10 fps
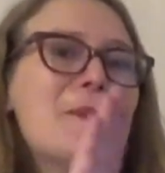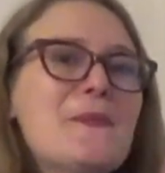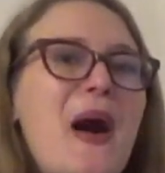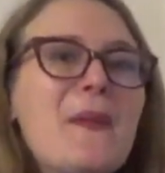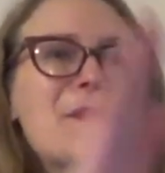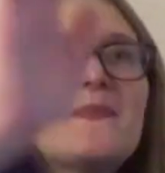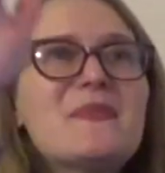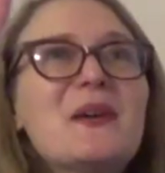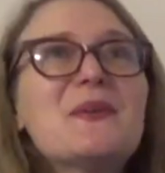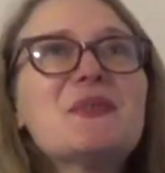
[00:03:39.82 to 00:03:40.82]
Pop
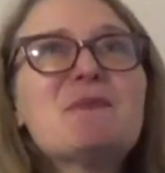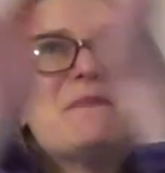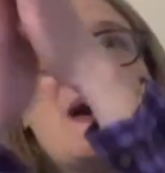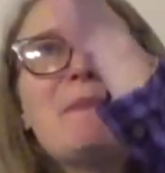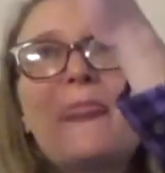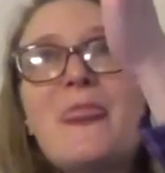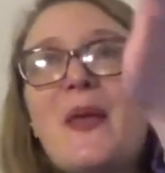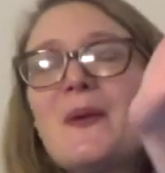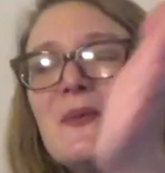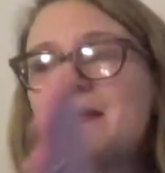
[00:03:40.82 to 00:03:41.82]
those, pop
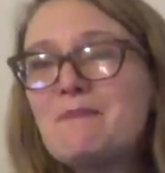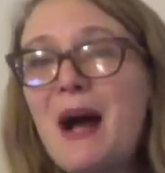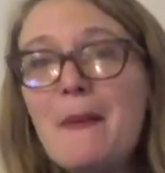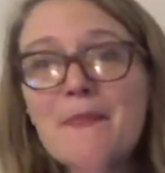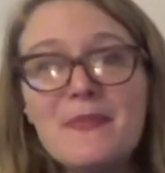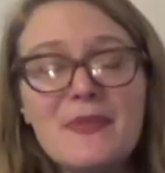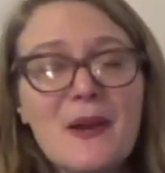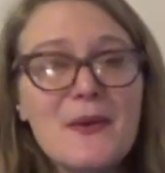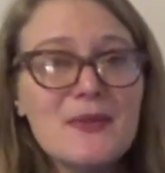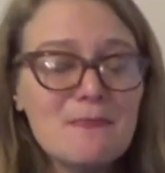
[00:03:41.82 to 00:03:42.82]
those, pop
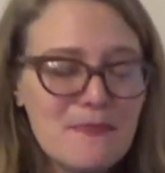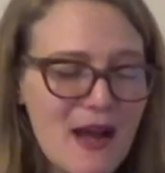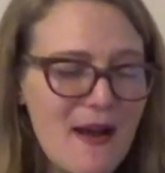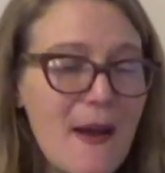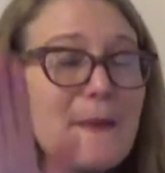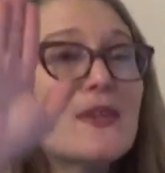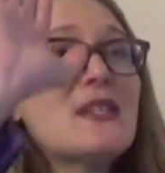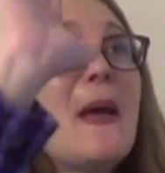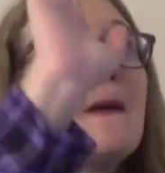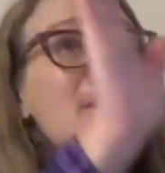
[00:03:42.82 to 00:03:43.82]
those bubbles.
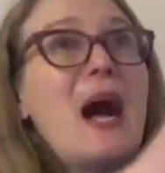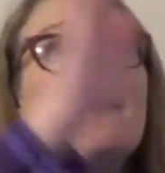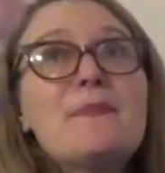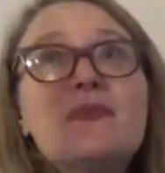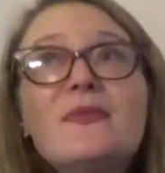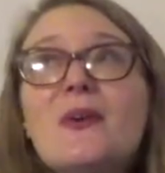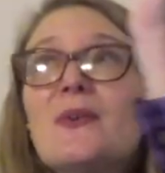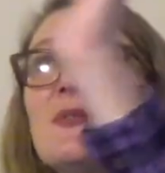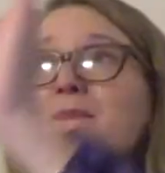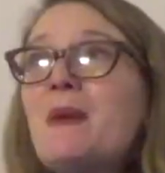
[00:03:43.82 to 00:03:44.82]
Pop
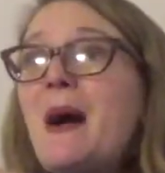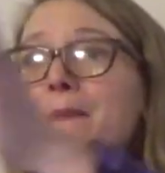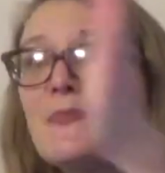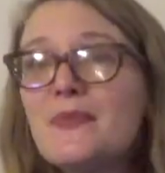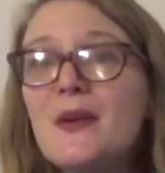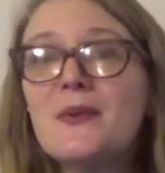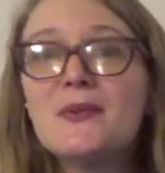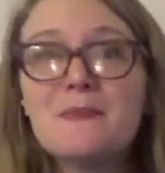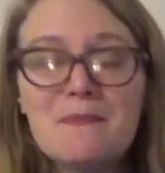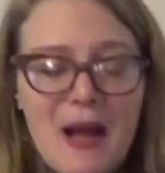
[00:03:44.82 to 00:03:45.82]
those, pop
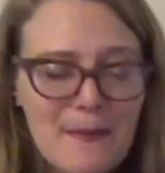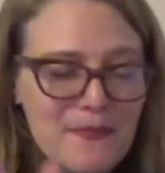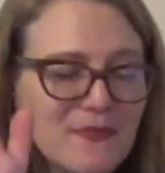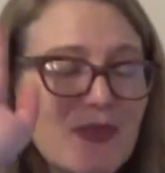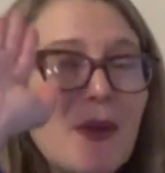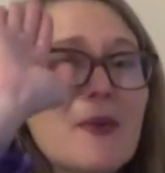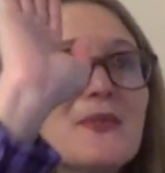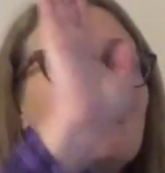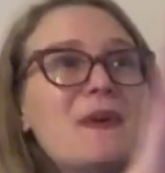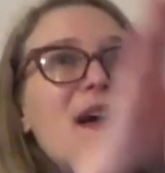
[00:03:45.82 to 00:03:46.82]
those, pop
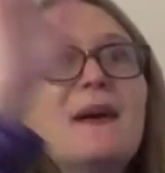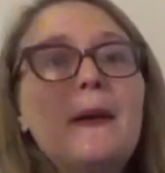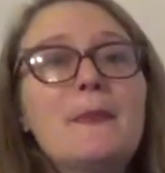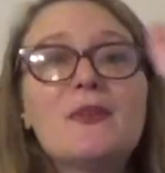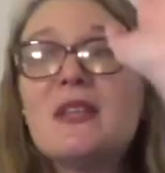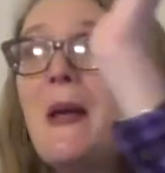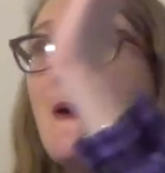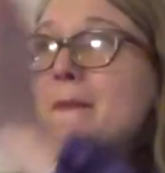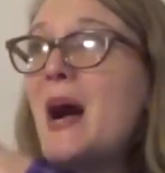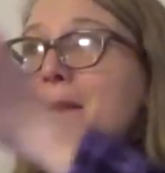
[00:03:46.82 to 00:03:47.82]
those bubbles.
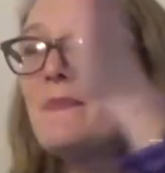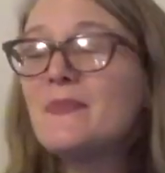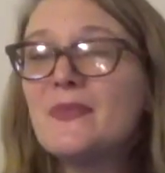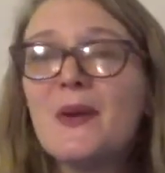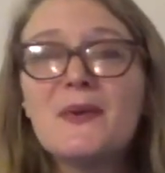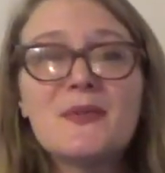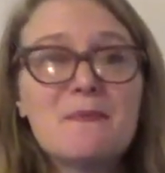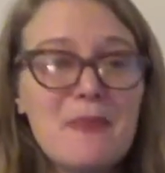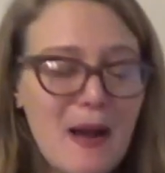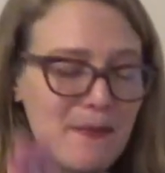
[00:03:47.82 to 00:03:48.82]
Pop those,
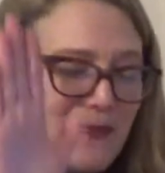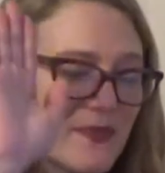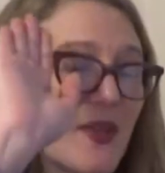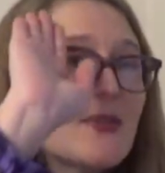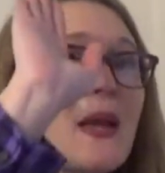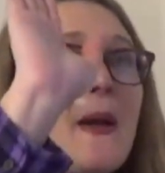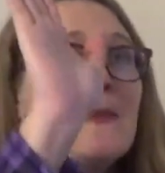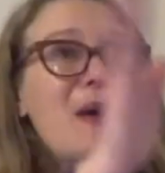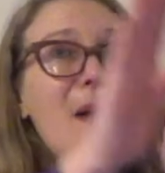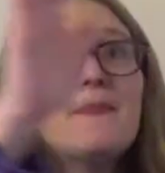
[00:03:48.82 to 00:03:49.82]
pop those,
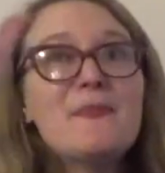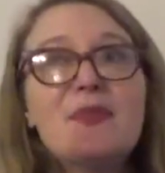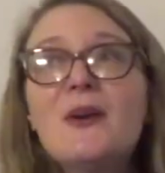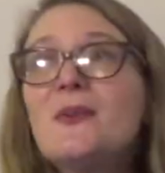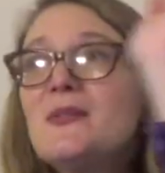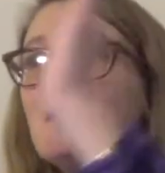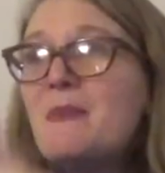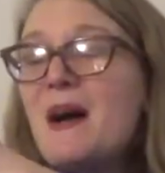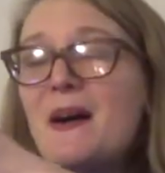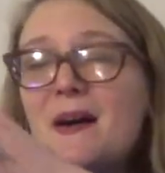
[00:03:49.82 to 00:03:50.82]
pop those
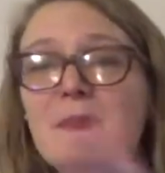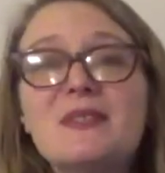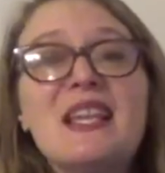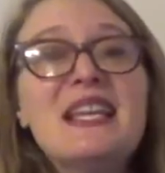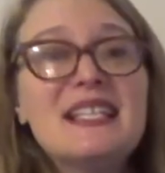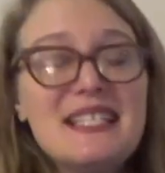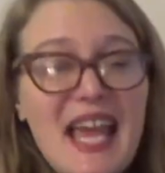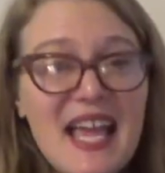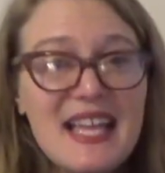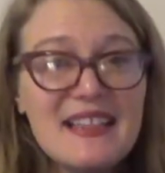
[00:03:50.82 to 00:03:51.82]
bubbles.
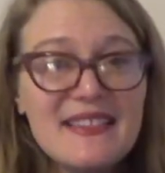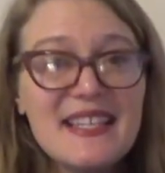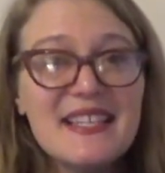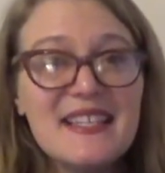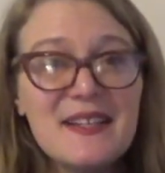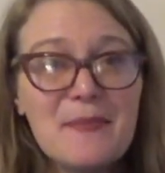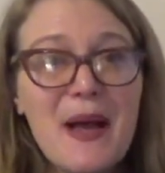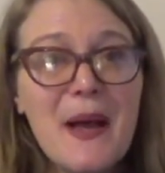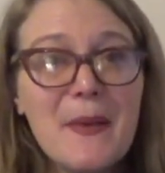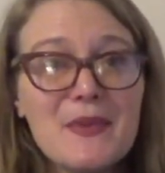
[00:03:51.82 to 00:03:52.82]
Ten little
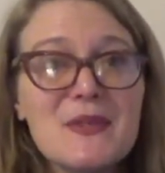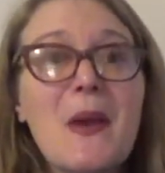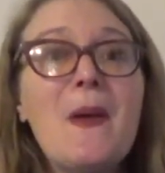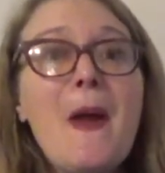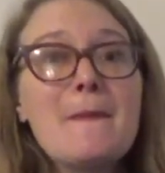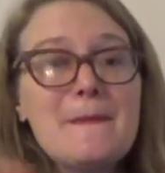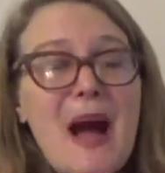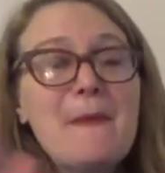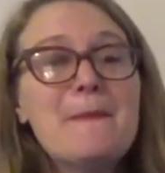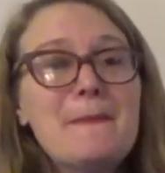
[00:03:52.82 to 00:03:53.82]
bubbles go
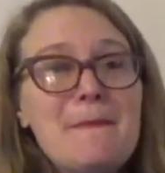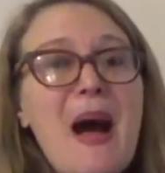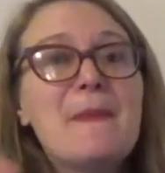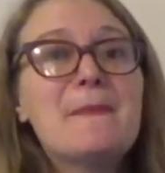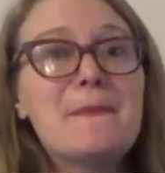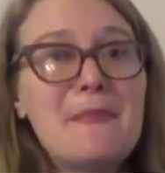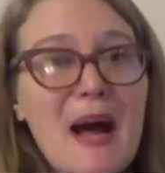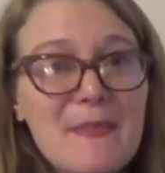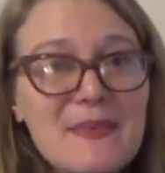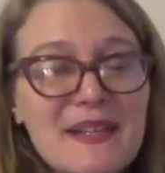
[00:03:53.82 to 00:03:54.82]
pop, pop, pop.